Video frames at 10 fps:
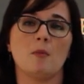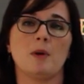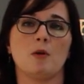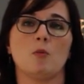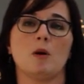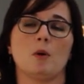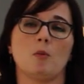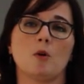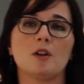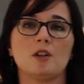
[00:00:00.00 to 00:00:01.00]
But what we
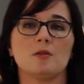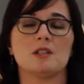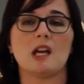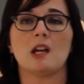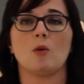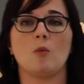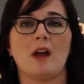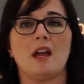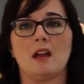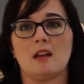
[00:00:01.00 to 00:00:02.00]
want you to take
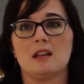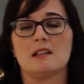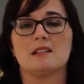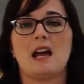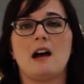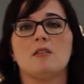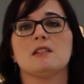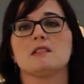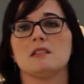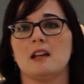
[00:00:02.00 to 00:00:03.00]
away is how
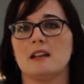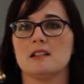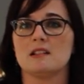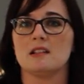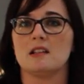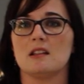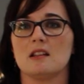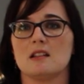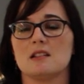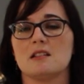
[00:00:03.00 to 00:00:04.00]
his legacy
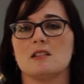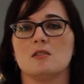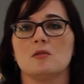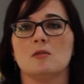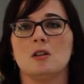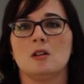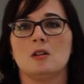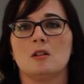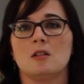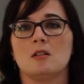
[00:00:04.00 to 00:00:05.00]
is still
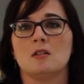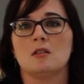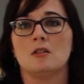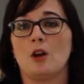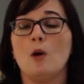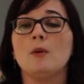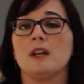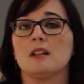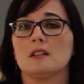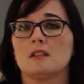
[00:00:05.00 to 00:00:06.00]
going